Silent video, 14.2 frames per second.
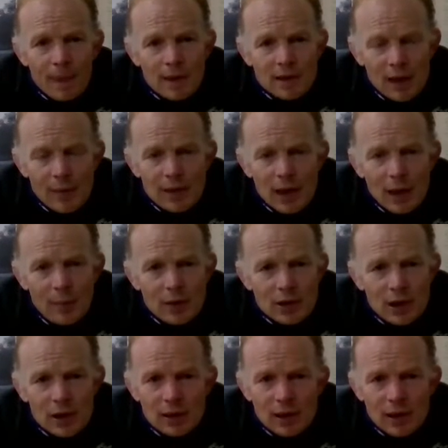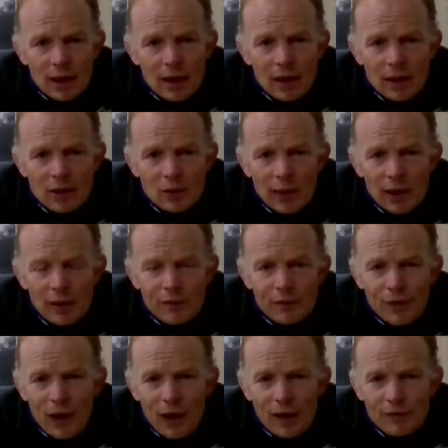Summer temperatures,
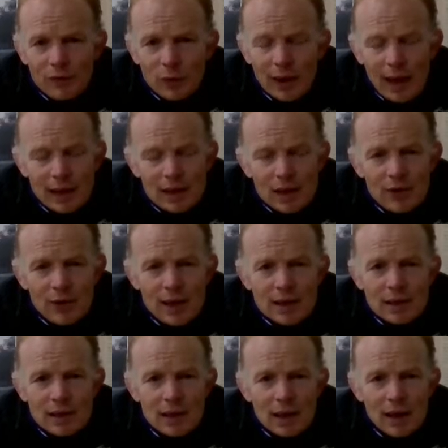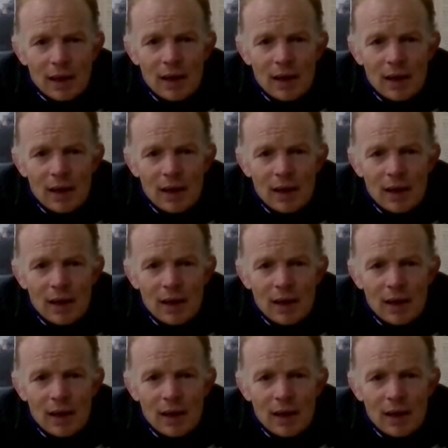25, 28 degrees is